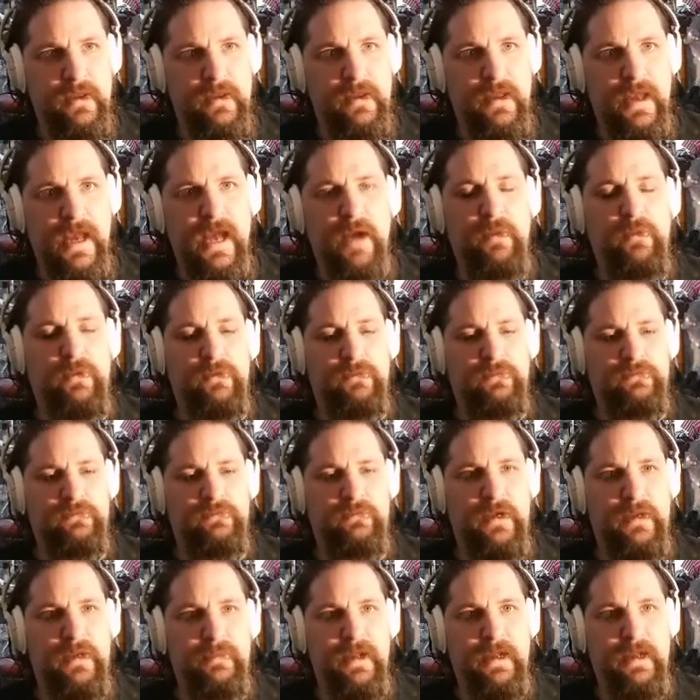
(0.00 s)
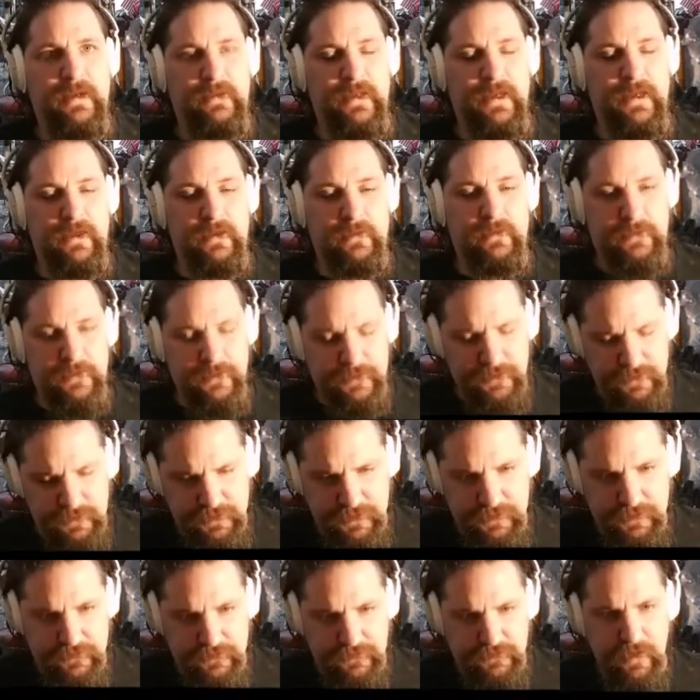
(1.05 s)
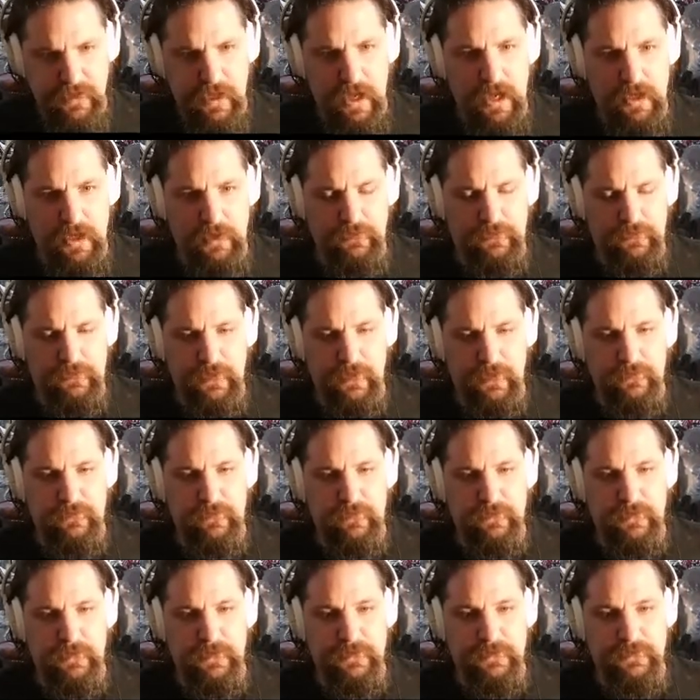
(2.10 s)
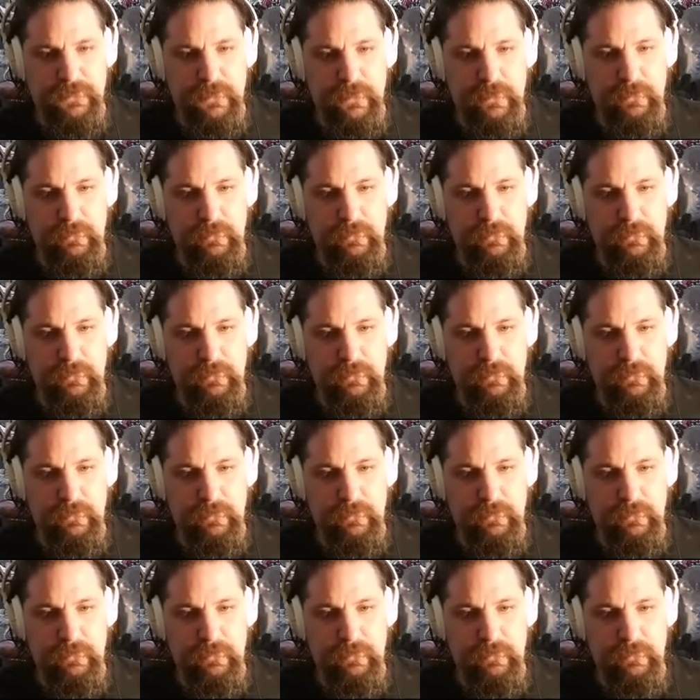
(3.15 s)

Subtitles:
We'll worry about it later, because it did autosave for me, so.